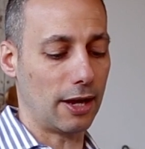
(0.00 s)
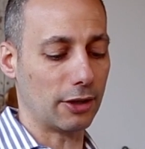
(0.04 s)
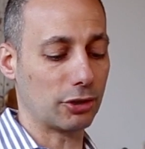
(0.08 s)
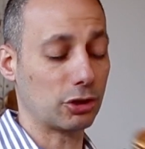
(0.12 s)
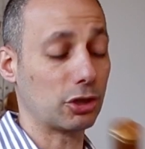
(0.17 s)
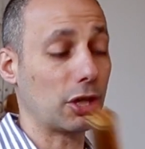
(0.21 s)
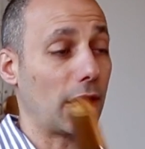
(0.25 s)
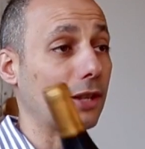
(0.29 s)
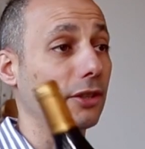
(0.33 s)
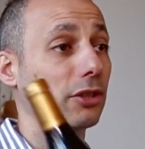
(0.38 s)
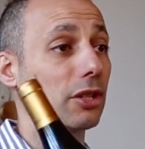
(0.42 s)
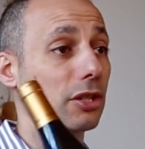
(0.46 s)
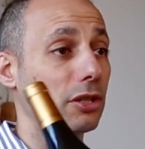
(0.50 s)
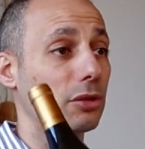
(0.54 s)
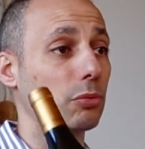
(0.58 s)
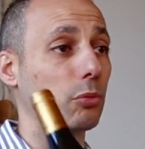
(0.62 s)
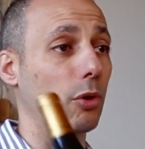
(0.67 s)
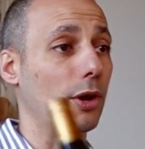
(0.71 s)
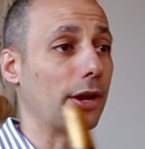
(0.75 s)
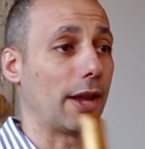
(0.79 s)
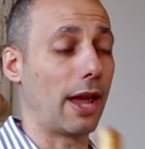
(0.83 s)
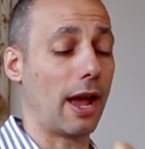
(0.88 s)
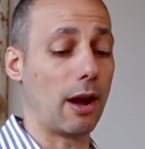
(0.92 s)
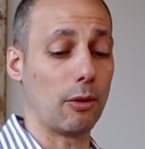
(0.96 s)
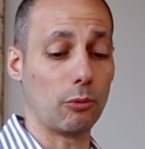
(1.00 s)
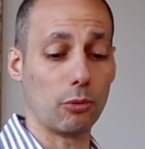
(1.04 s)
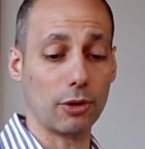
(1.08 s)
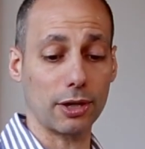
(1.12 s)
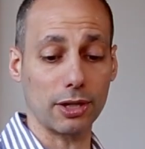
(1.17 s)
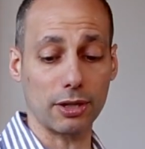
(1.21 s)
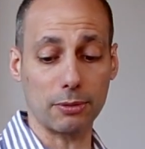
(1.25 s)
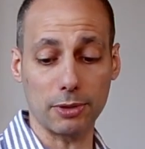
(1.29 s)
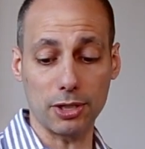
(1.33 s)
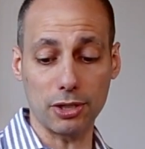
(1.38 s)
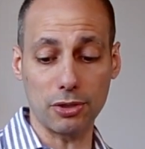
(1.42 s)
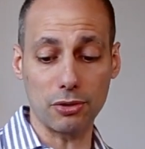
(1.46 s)
Check this one out. We're
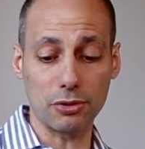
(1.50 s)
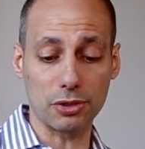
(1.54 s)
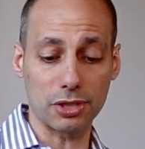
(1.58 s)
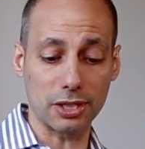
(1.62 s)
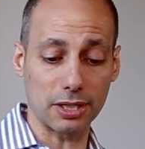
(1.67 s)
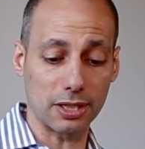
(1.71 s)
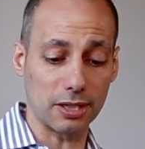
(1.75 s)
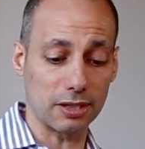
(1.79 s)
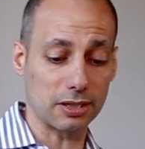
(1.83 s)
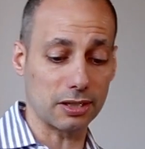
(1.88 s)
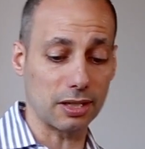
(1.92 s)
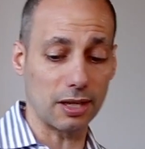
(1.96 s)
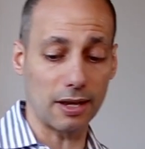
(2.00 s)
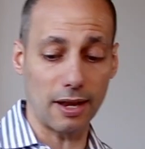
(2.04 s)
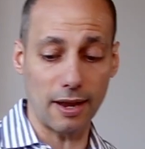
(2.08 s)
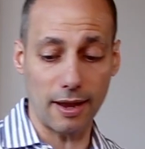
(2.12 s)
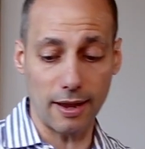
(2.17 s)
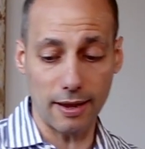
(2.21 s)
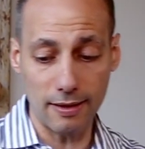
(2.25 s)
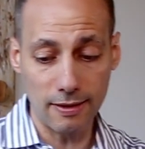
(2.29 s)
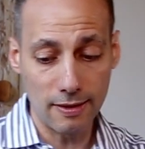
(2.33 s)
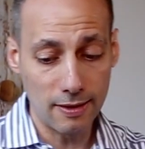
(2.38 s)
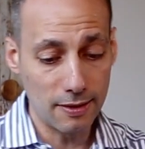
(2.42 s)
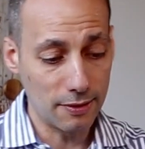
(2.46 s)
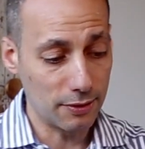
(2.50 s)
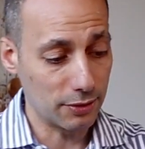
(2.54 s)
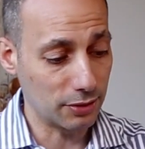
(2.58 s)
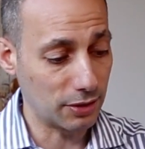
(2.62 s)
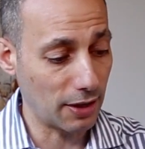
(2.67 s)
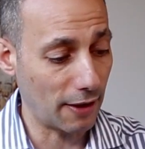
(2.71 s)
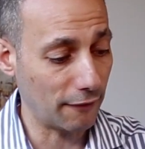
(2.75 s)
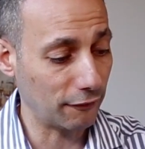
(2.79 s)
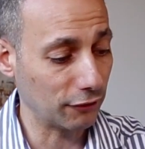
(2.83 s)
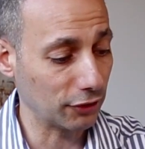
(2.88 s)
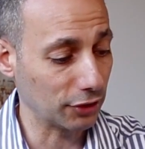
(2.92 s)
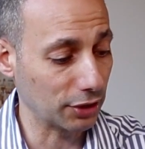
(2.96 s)
going to be using it today.
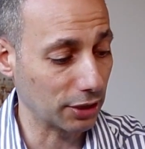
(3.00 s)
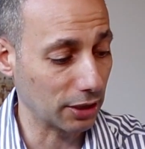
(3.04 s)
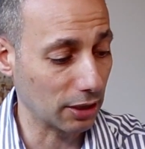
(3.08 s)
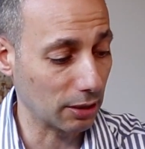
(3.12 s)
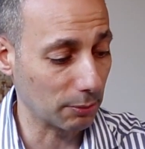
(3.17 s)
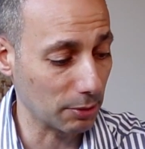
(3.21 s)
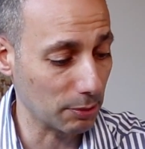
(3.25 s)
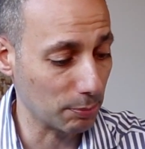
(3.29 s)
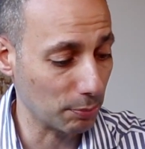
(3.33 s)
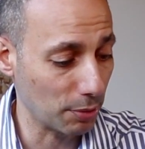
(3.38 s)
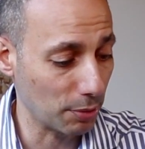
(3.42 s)
Definitely going to be